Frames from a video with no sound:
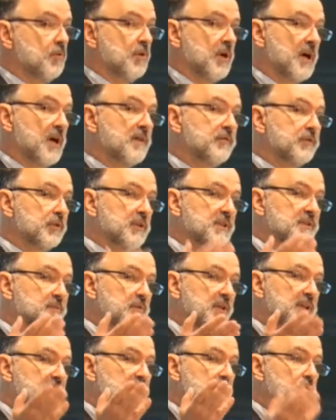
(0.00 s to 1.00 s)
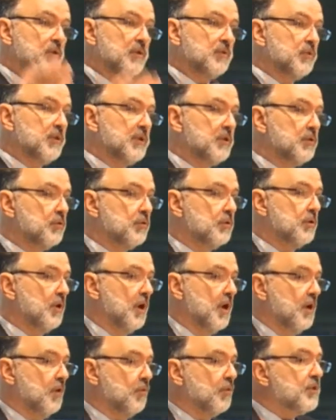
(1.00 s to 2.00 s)
where after explaining what we do,
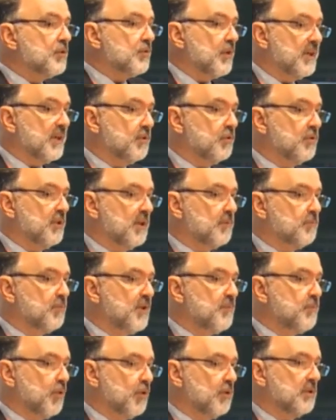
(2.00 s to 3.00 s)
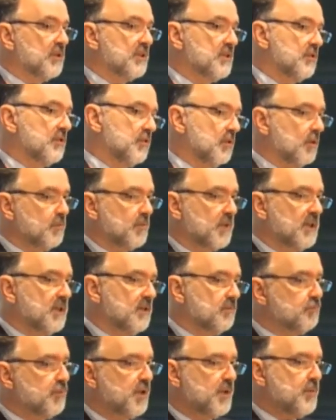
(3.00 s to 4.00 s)
we try to get people, and
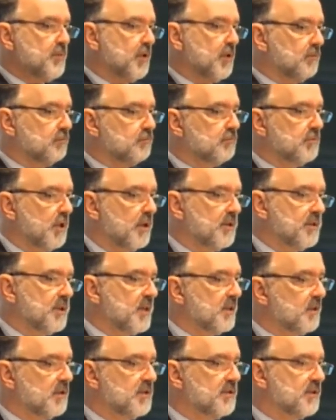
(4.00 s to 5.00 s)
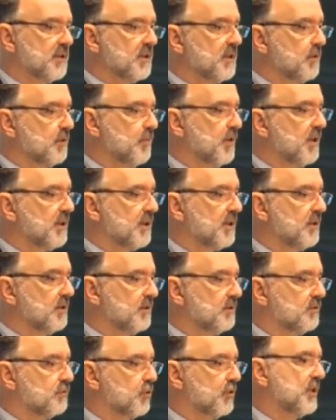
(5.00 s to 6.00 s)
normally people contact us a little bit,
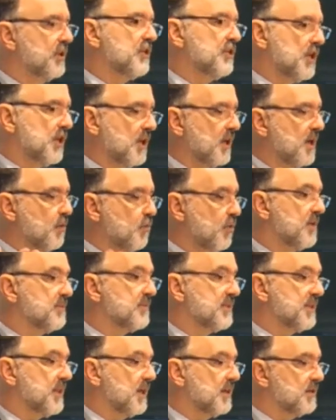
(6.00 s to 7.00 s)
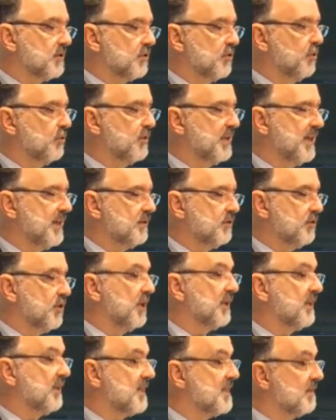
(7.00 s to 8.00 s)
or they check our websites,
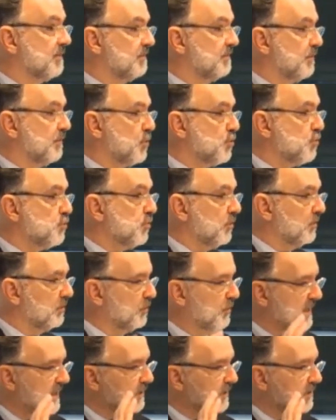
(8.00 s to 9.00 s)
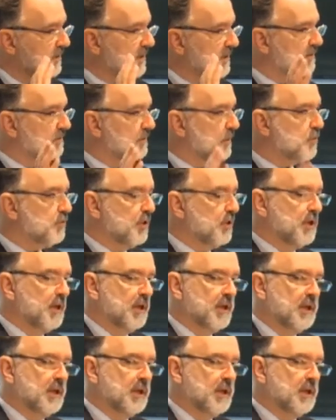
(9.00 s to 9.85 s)
godan.info,